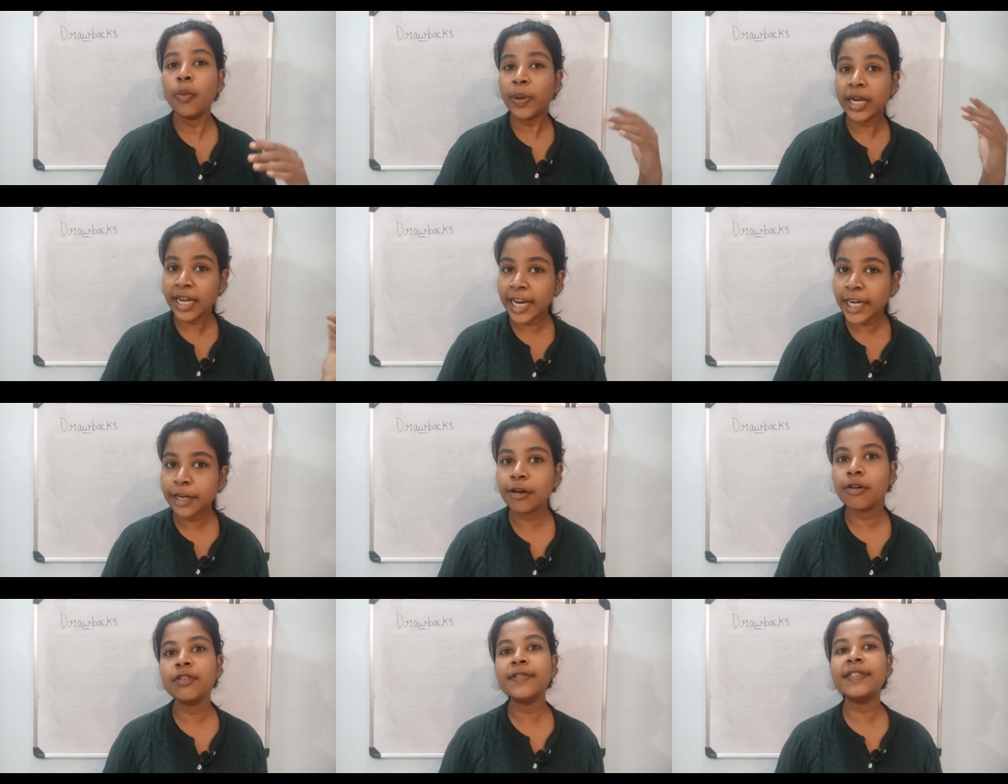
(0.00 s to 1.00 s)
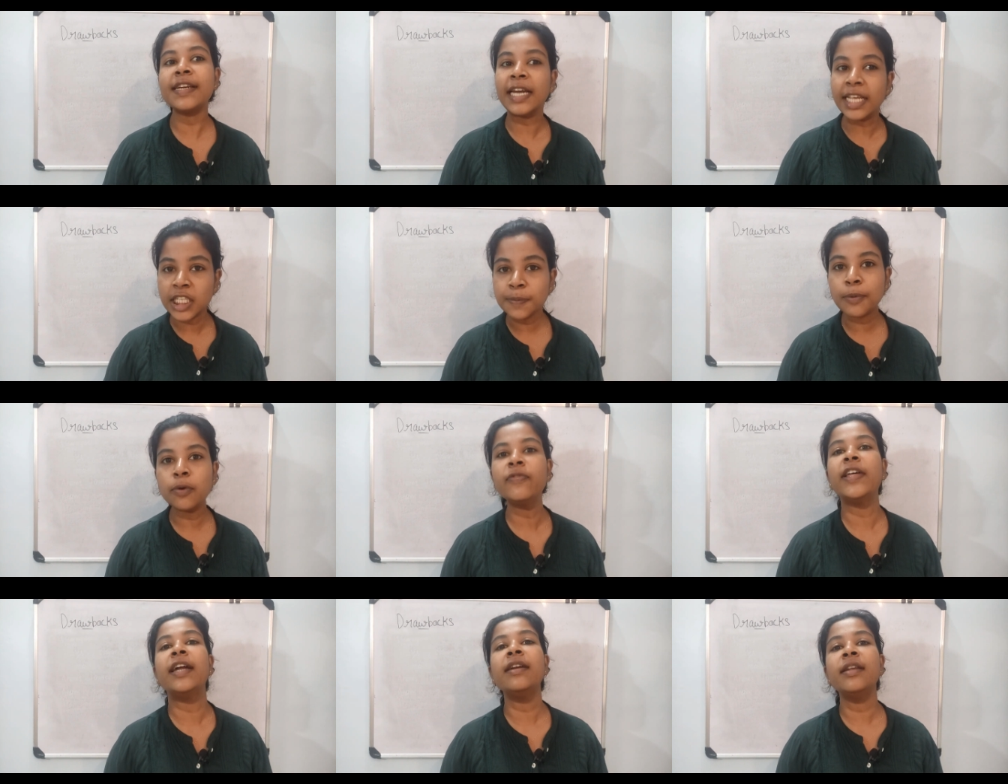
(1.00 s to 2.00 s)
But later on, studies prove
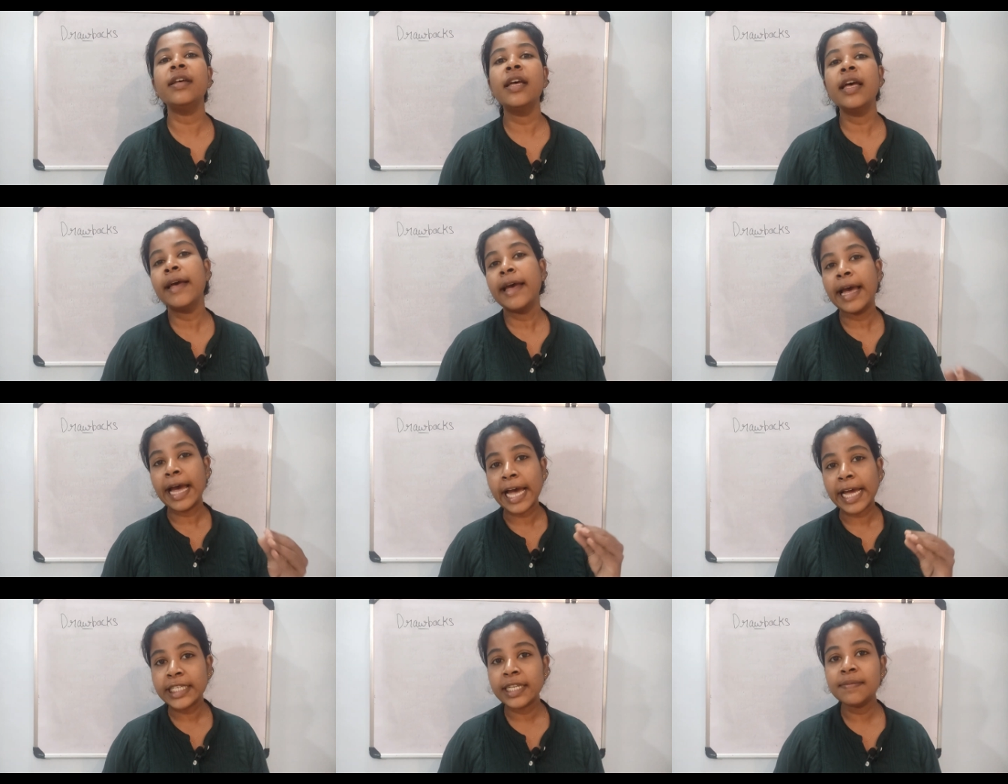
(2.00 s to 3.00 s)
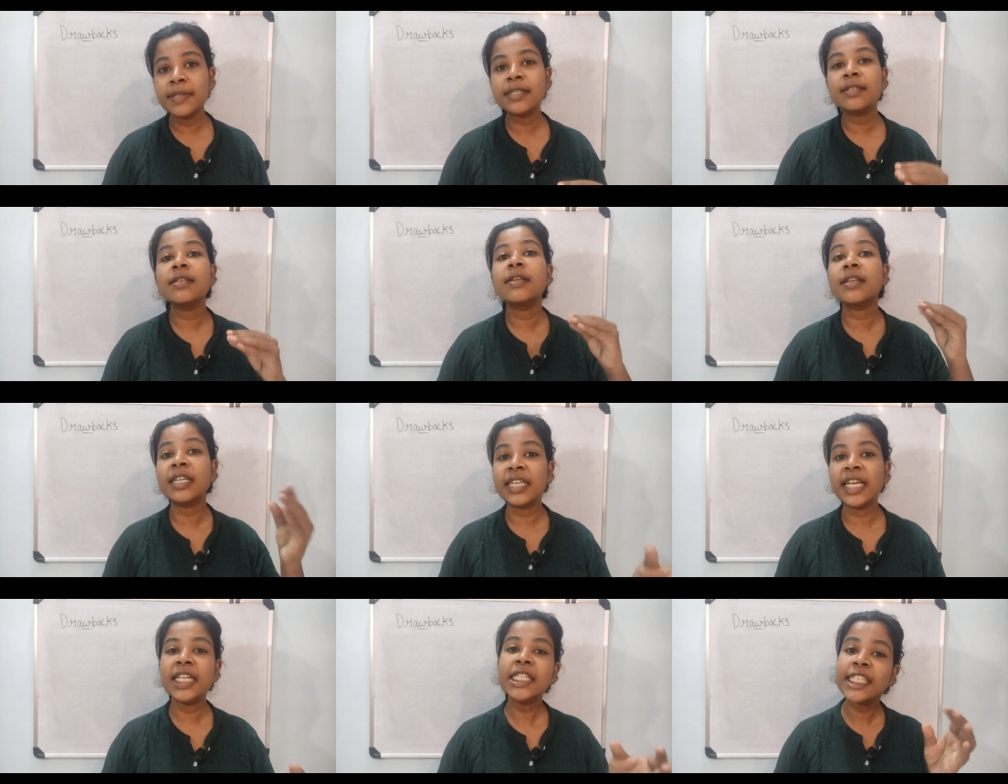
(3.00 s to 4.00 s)
that atoms
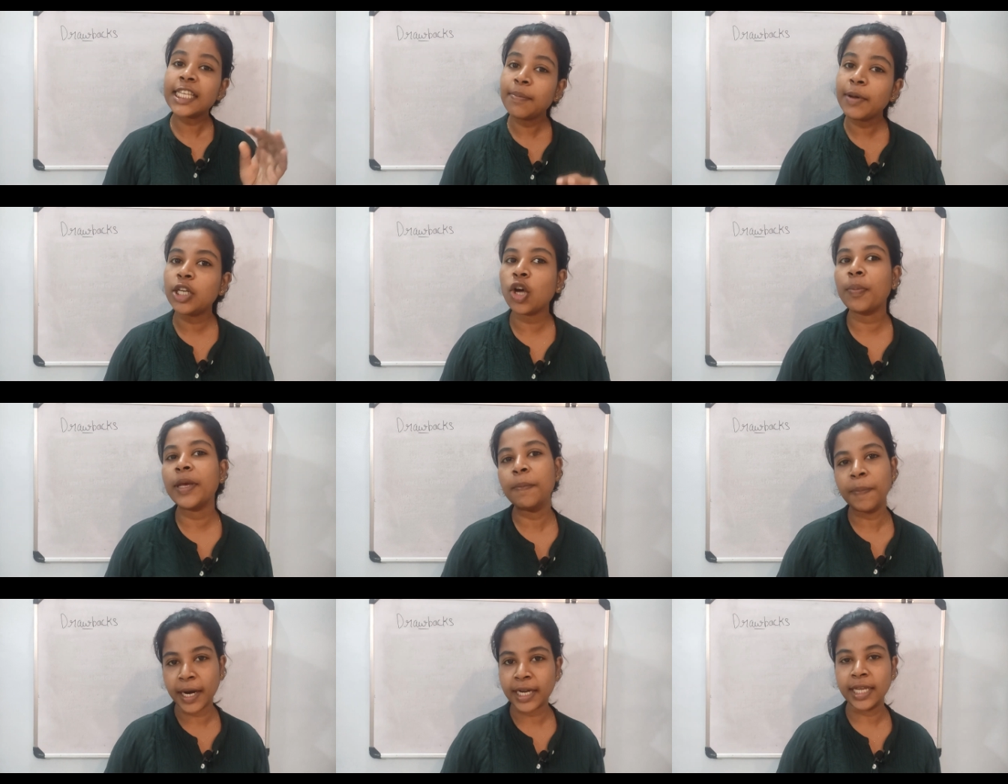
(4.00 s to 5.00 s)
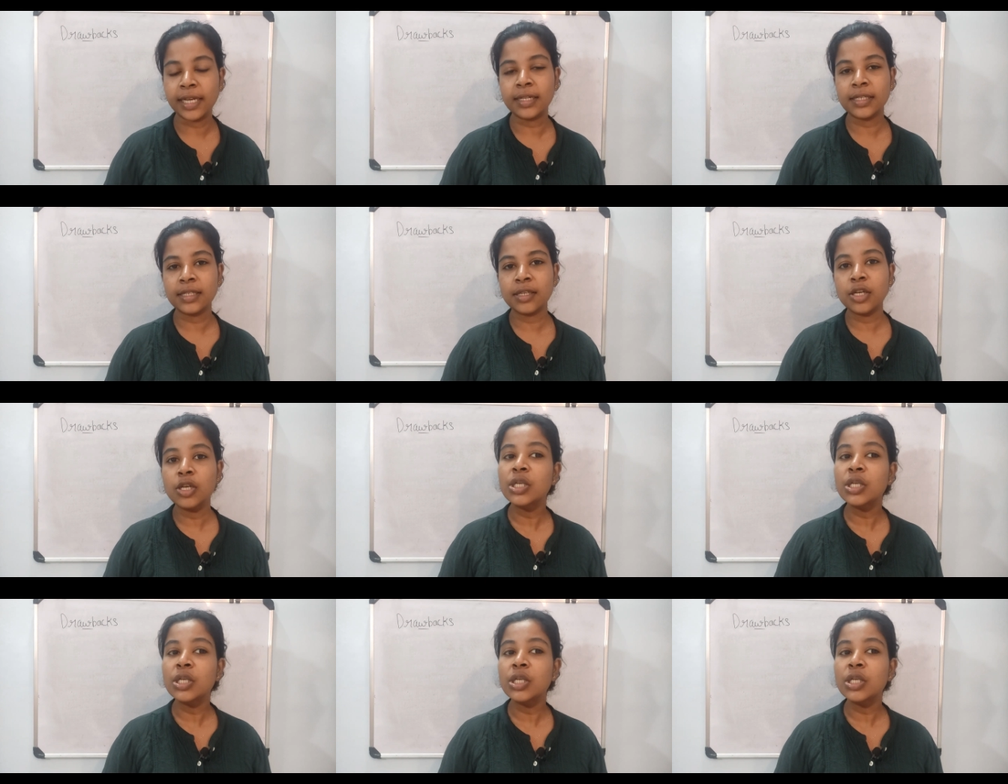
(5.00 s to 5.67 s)
contain subatomic particles.